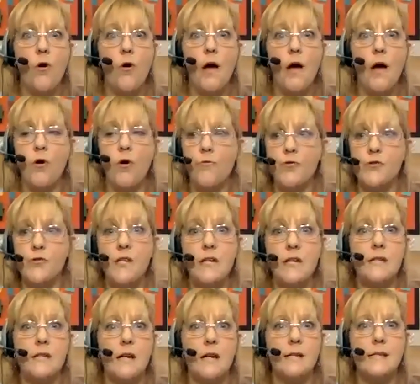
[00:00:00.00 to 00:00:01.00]
and
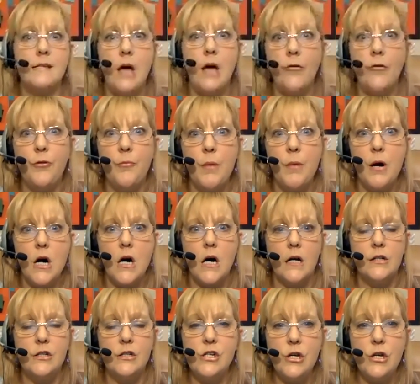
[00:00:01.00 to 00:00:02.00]
overseas and in South America.
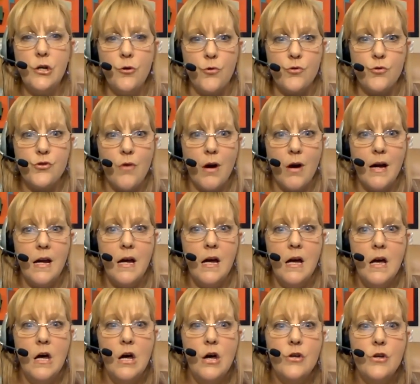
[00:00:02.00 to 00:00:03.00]
It's huge, right?
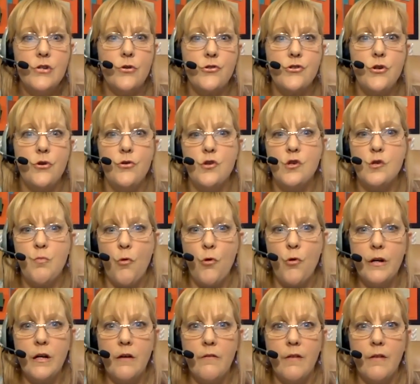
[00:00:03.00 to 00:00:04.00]
So we'll show you
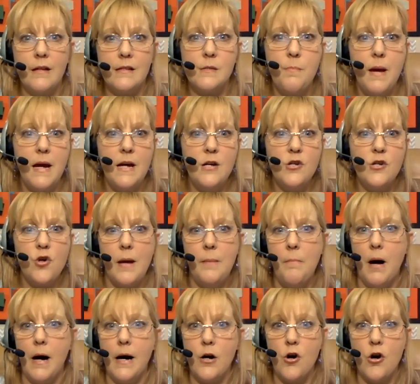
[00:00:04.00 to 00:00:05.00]
sporting events, major and
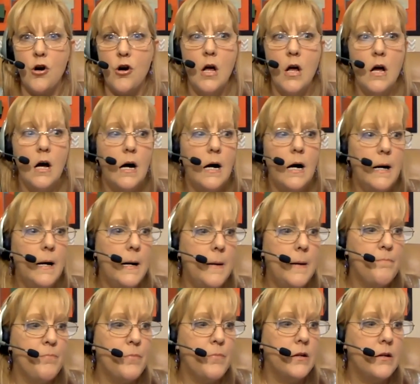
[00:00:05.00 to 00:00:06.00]
minor.
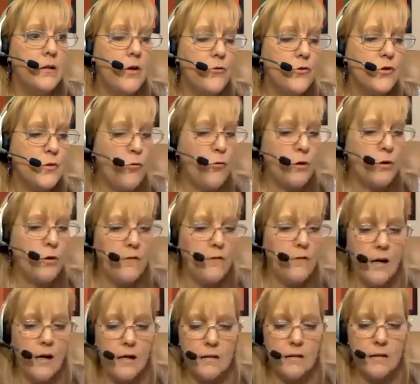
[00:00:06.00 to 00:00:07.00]
Um, another sporting
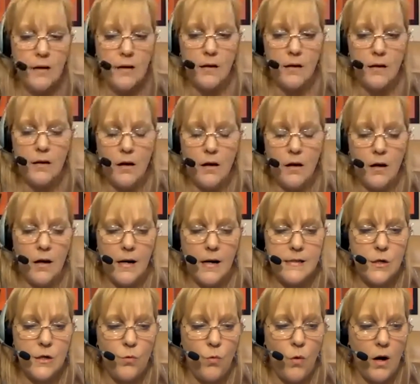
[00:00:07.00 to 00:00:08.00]
event that uh, I
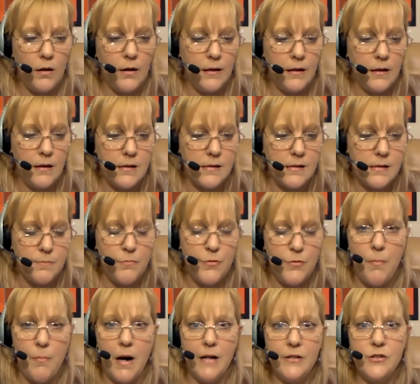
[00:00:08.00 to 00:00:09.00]
did well in is
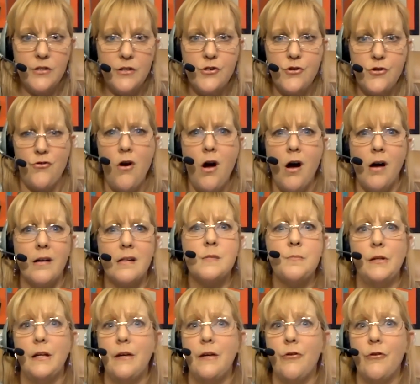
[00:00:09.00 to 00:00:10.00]
the Monster Trucks,
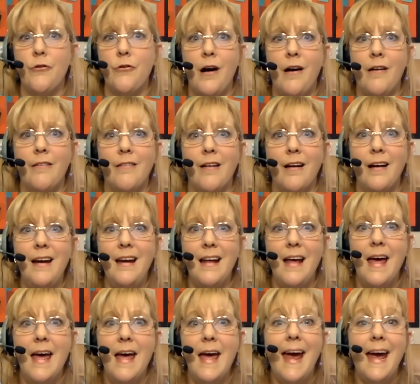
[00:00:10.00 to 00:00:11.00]
believe it or not, right?
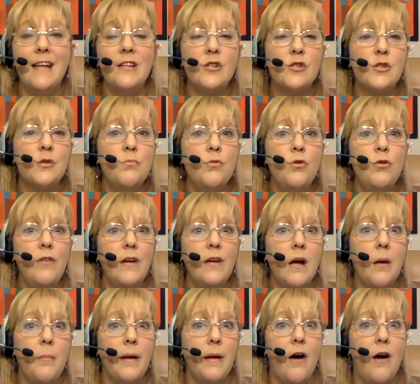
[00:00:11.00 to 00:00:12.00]
And there's a movie
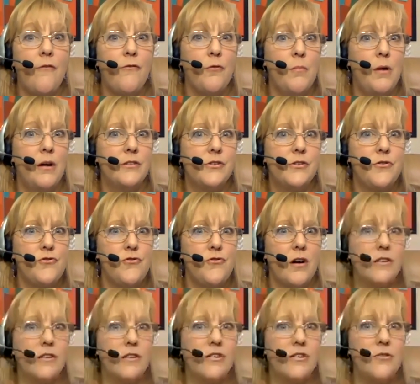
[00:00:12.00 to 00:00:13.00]
coming out for Monster
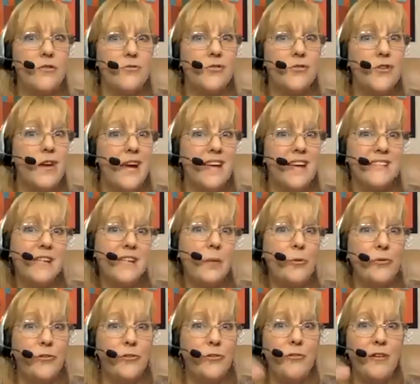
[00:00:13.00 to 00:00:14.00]
Trucks too, so you get
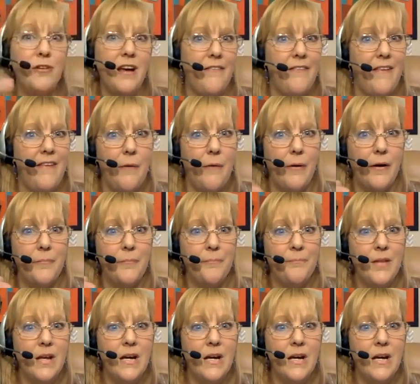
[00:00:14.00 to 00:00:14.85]
double duty on that one.